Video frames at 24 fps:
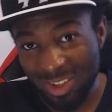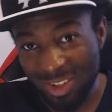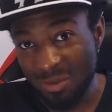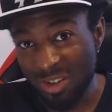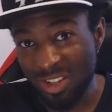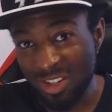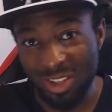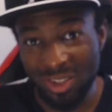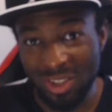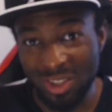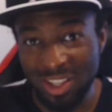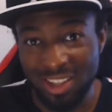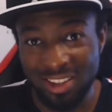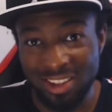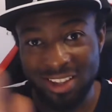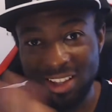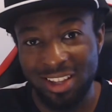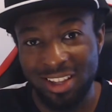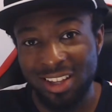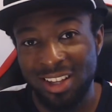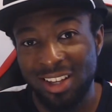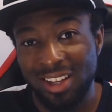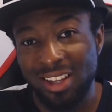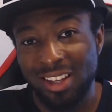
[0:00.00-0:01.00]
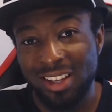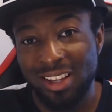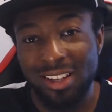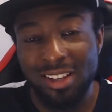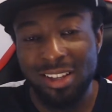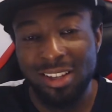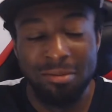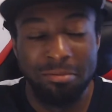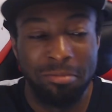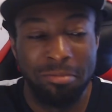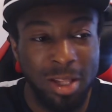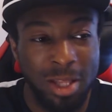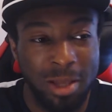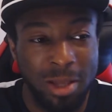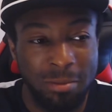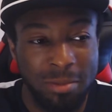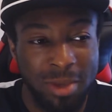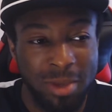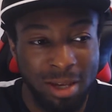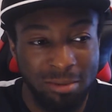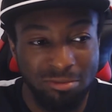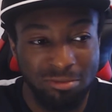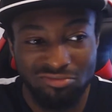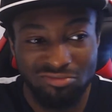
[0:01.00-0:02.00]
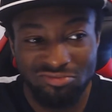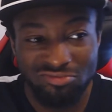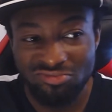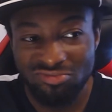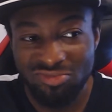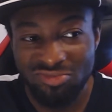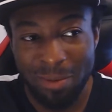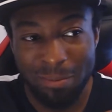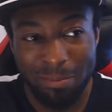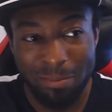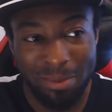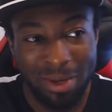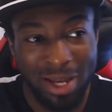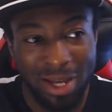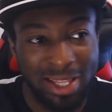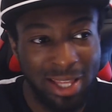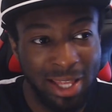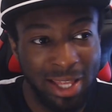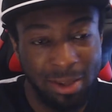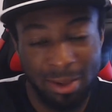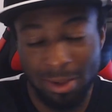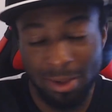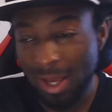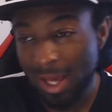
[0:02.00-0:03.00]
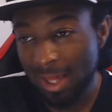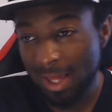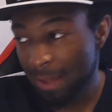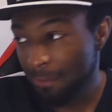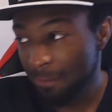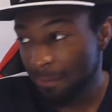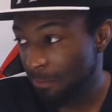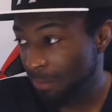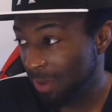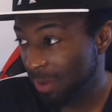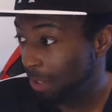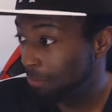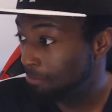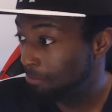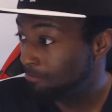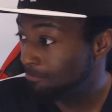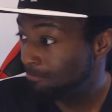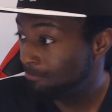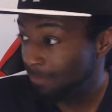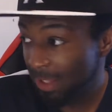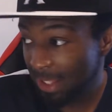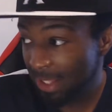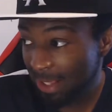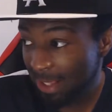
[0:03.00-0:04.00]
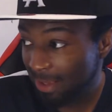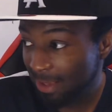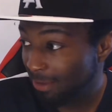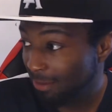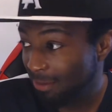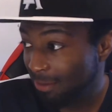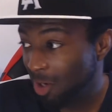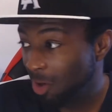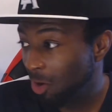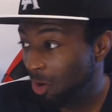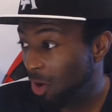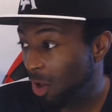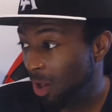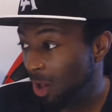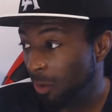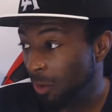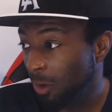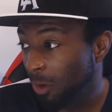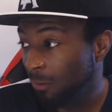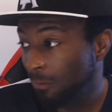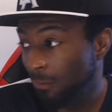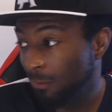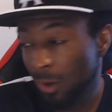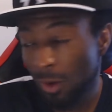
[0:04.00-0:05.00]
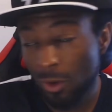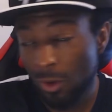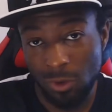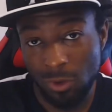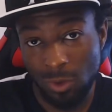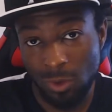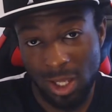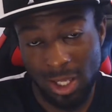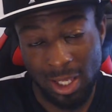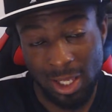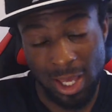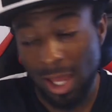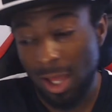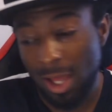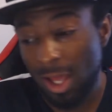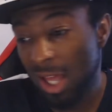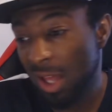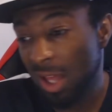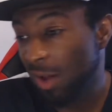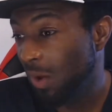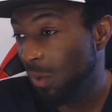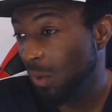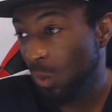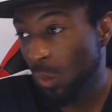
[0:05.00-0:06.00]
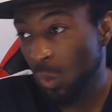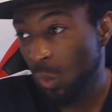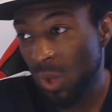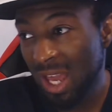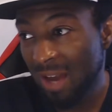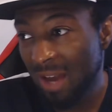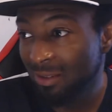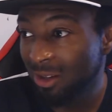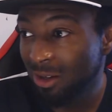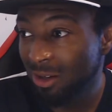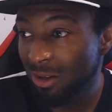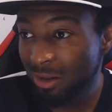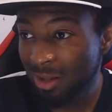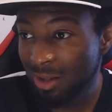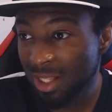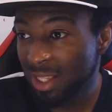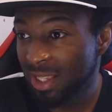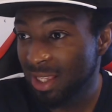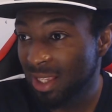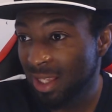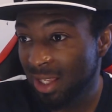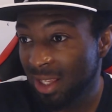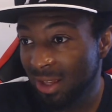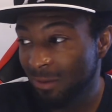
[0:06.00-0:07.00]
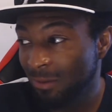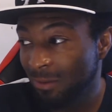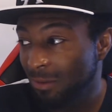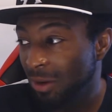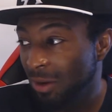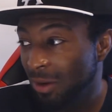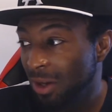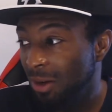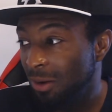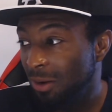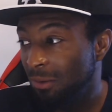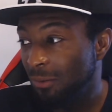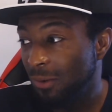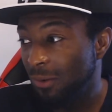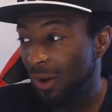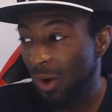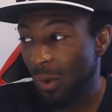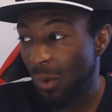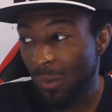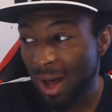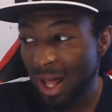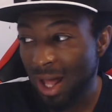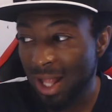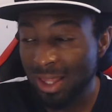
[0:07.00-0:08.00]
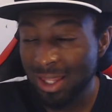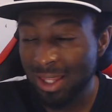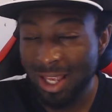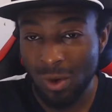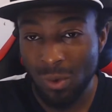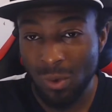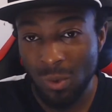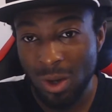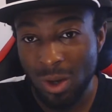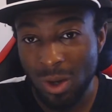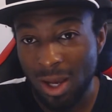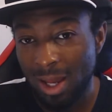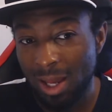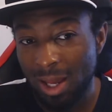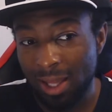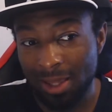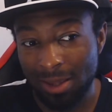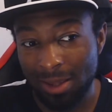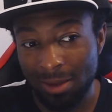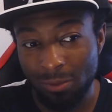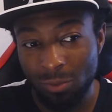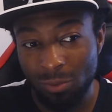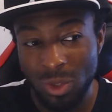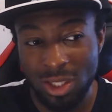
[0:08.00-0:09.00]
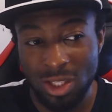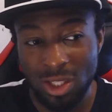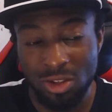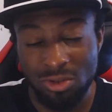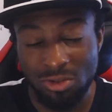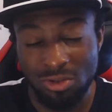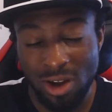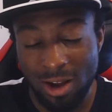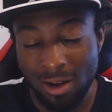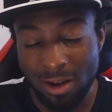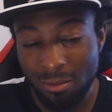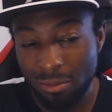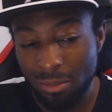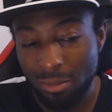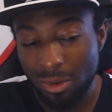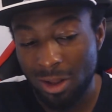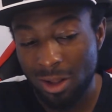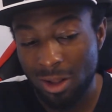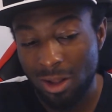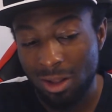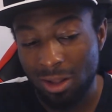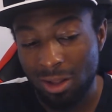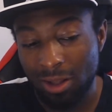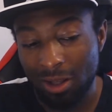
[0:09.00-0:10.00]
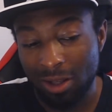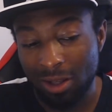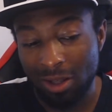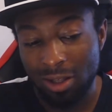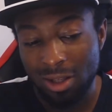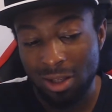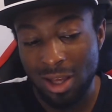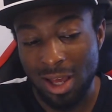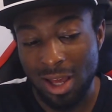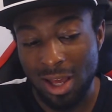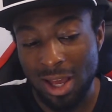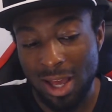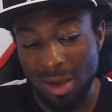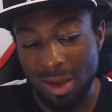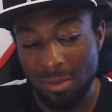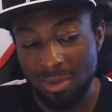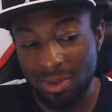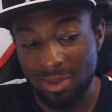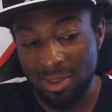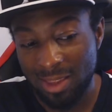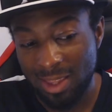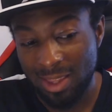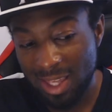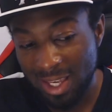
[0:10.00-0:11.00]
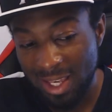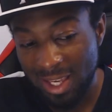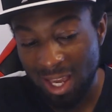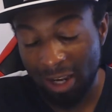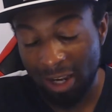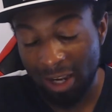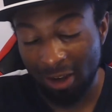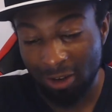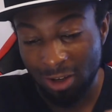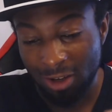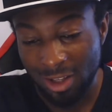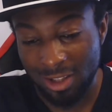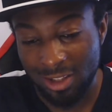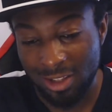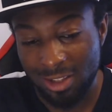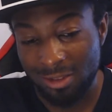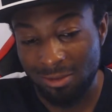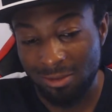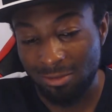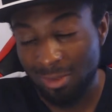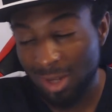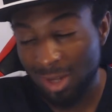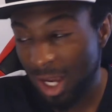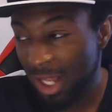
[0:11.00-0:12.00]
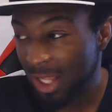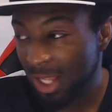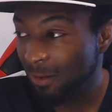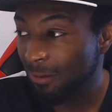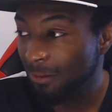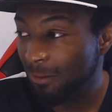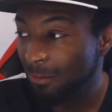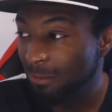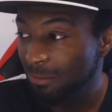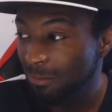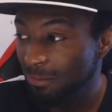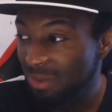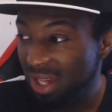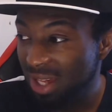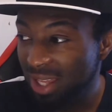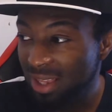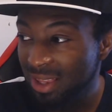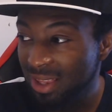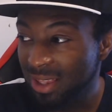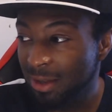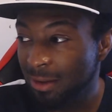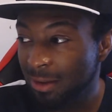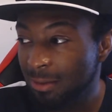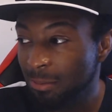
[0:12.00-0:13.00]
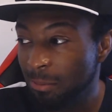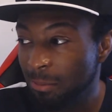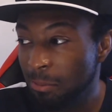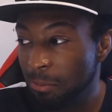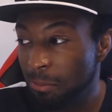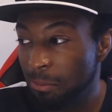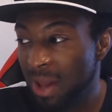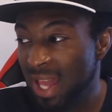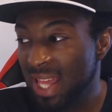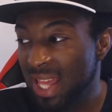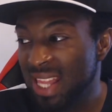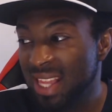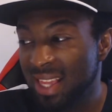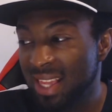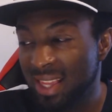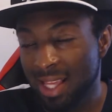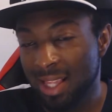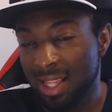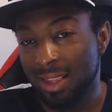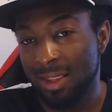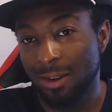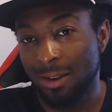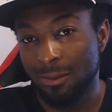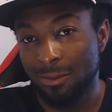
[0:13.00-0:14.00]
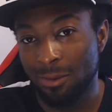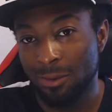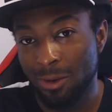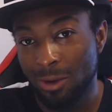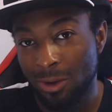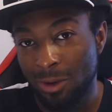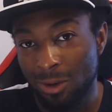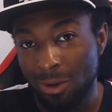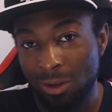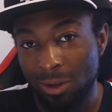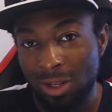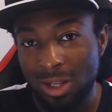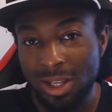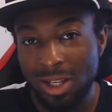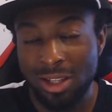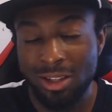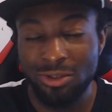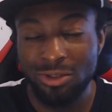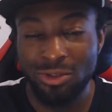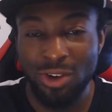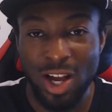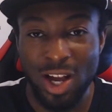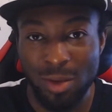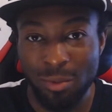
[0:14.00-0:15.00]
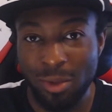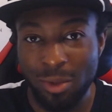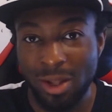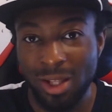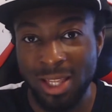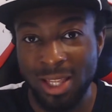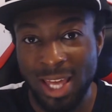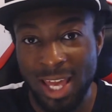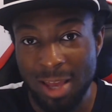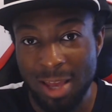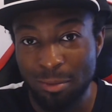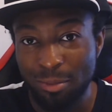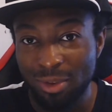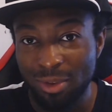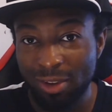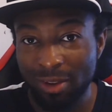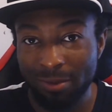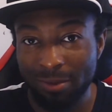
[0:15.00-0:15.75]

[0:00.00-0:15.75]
into this. But yeah. And aside from that, that's really all I'm looking forward to. Like, we haven't heard anything for a while now, and with the Dragon Ball Z Kakarot kind of being the main center for Dragon Ball games,